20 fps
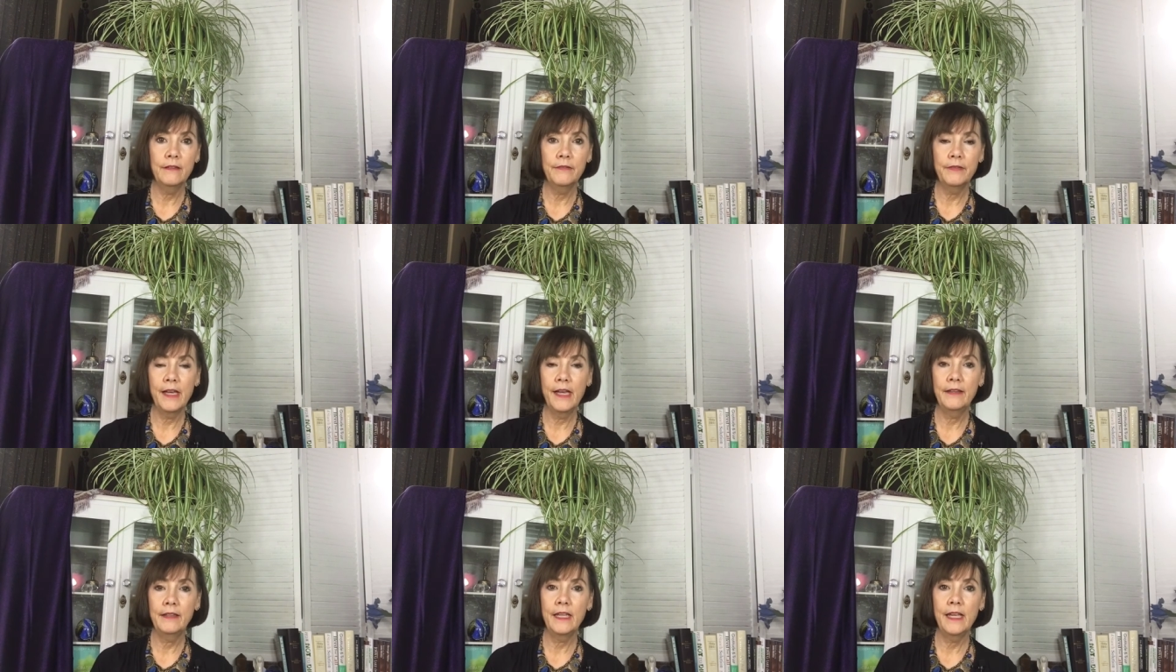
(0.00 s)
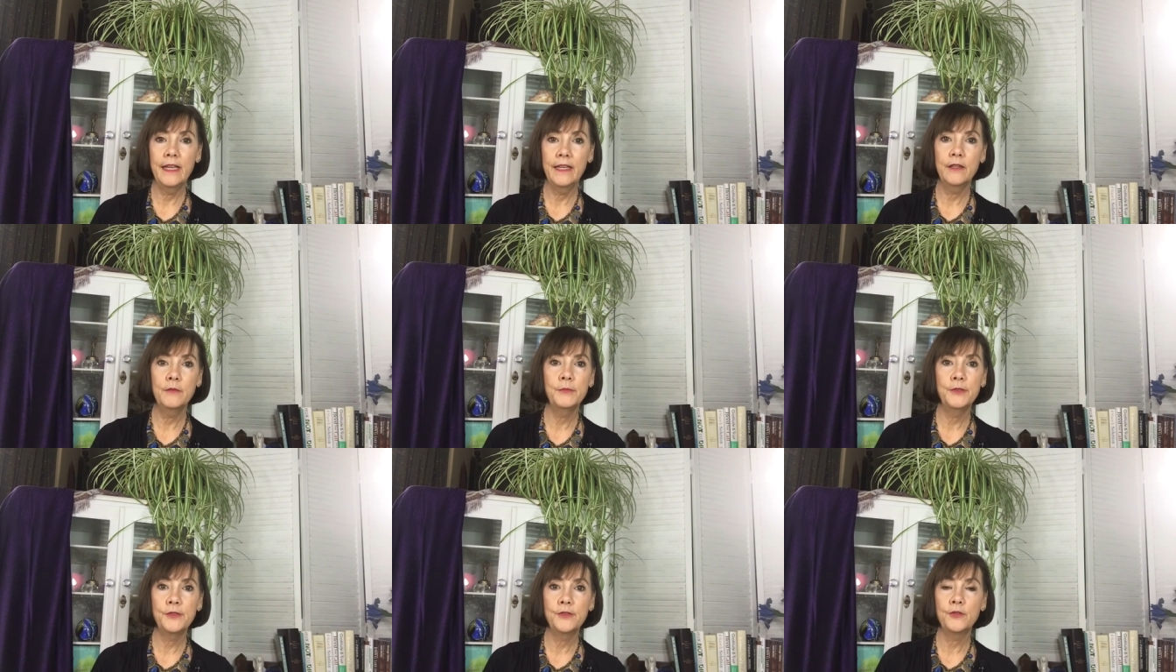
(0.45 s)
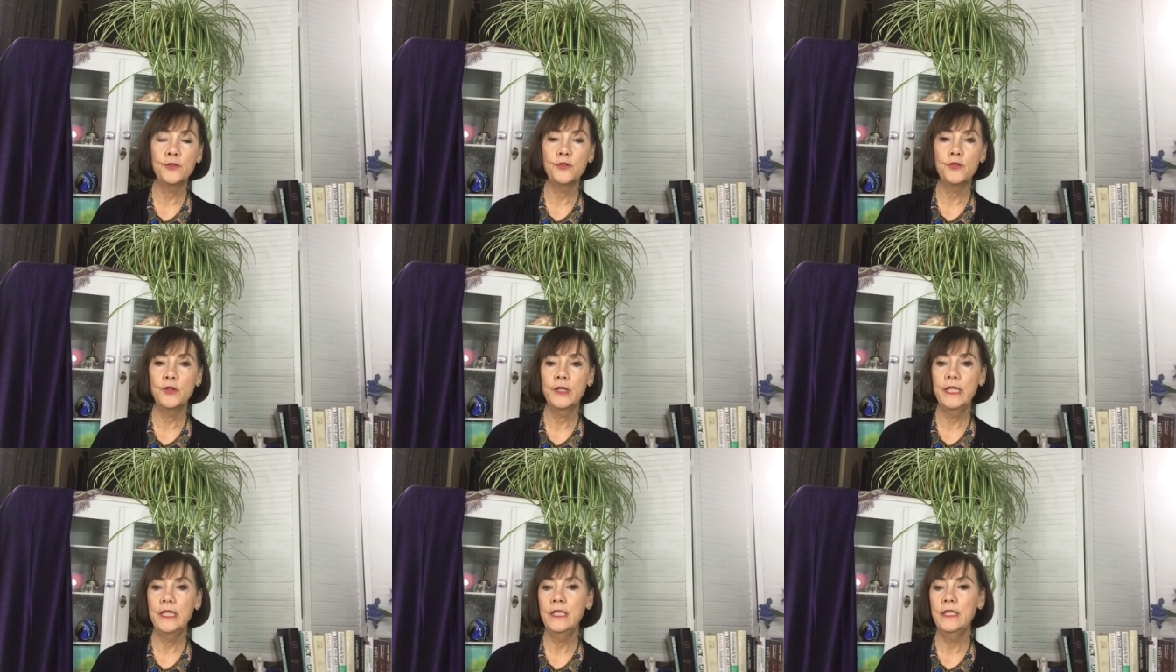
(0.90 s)
of how the animals are
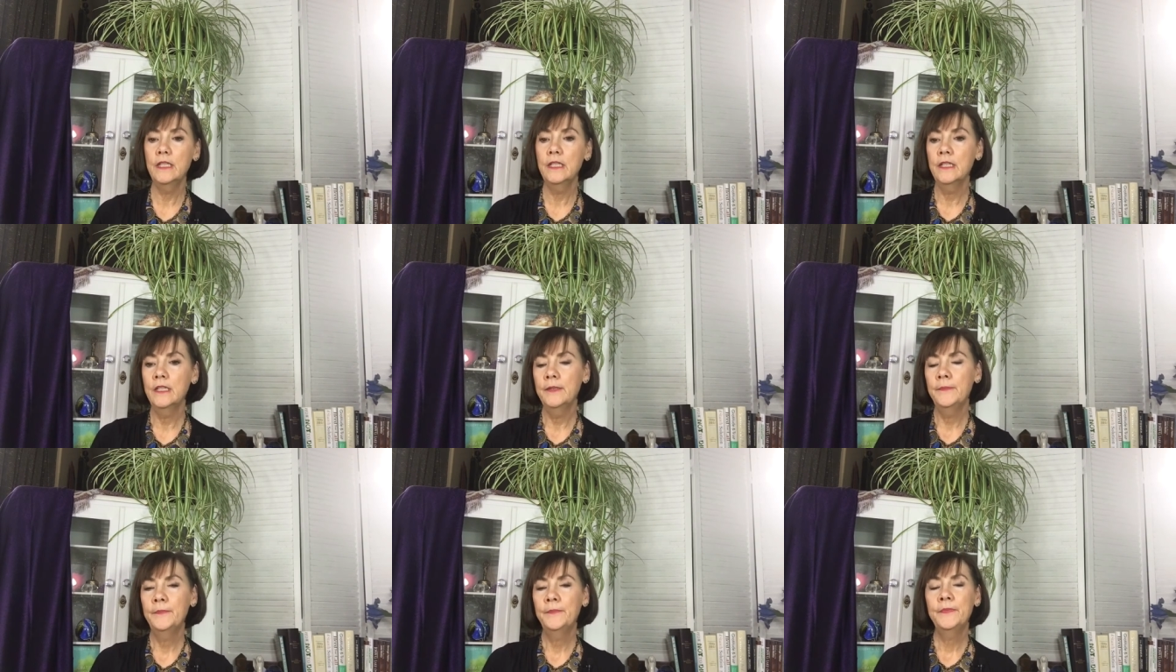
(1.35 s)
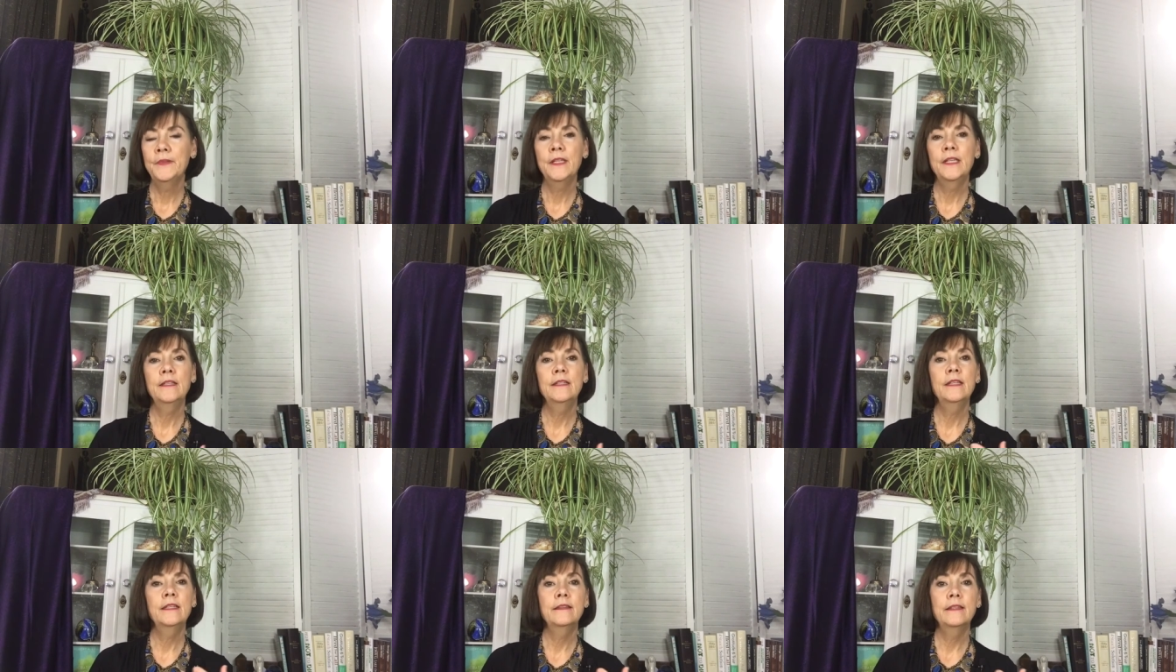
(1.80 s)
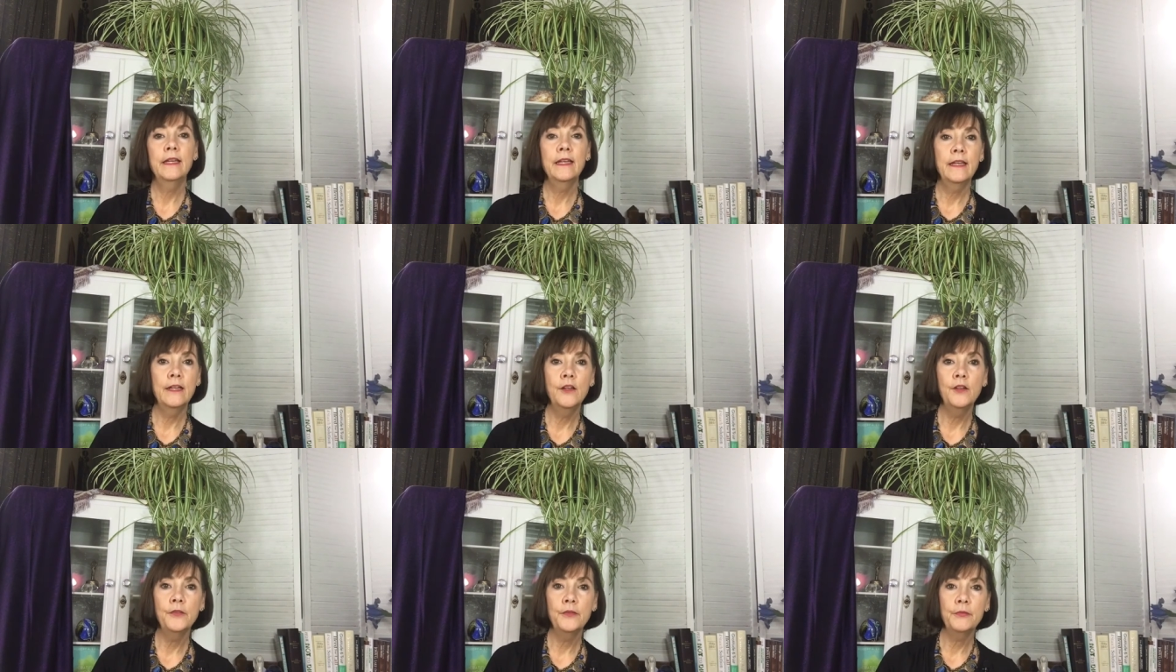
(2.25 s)
treated, and then the
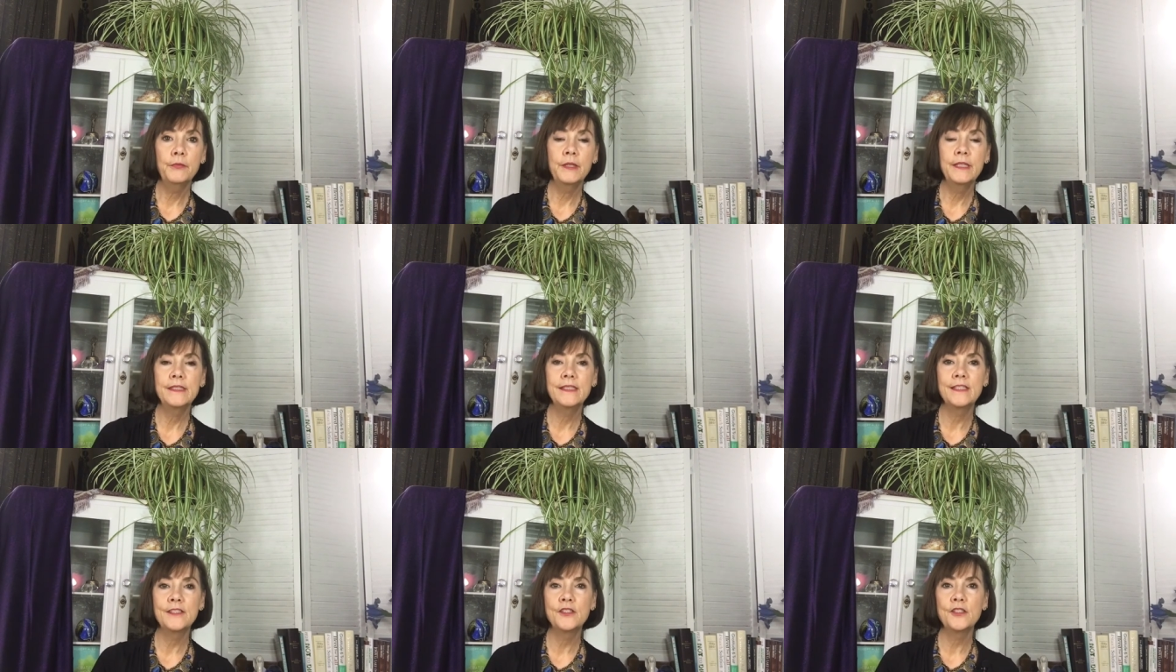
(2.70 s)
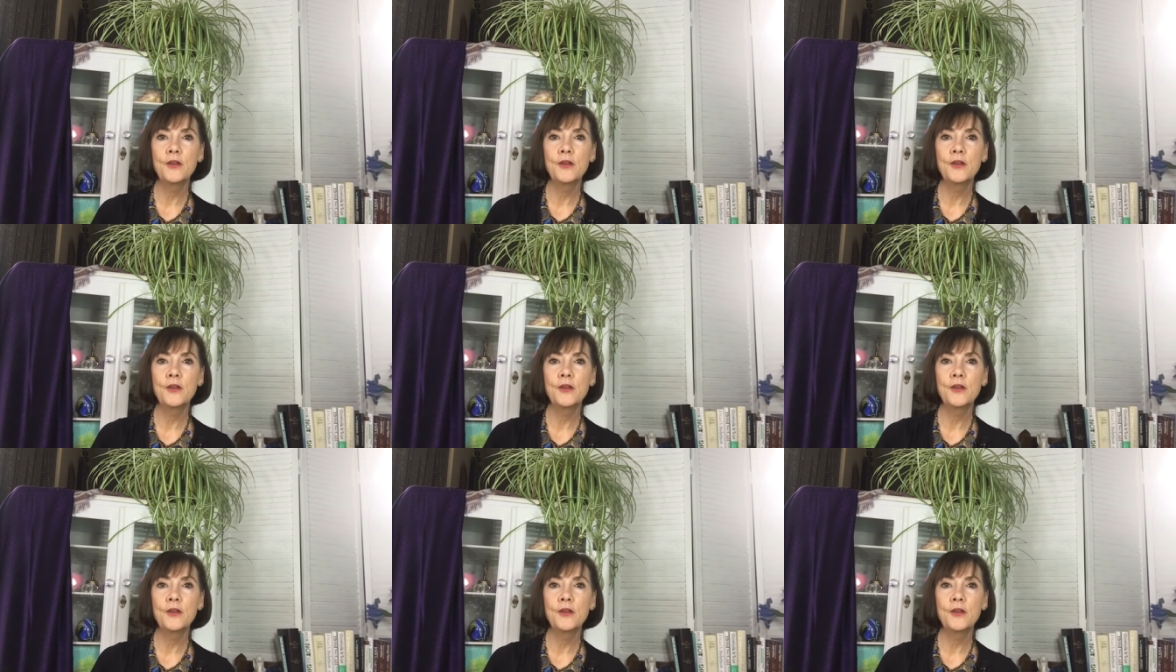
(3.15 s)
health reasons.